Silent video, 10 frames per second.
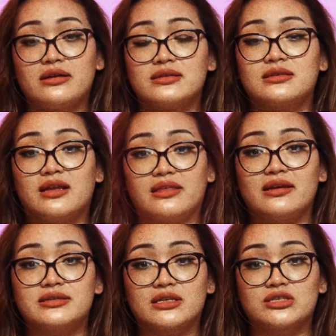is
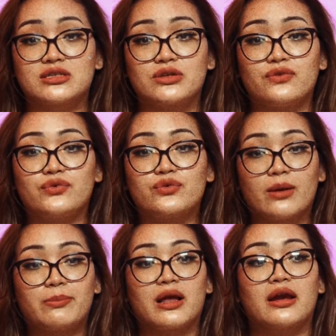nothing such as if you
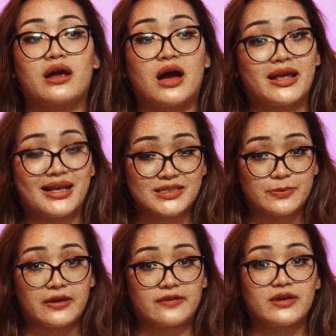apply high
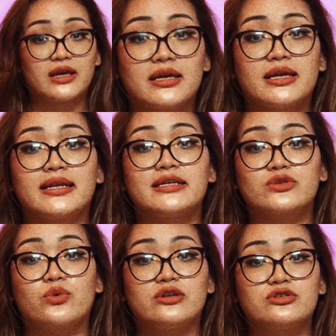SPF, it is
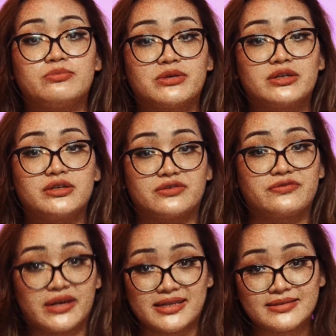going to burn your
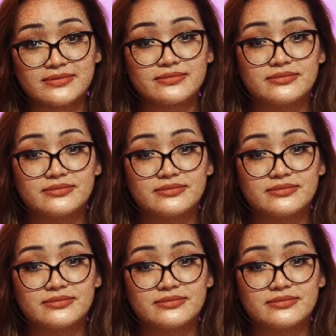face.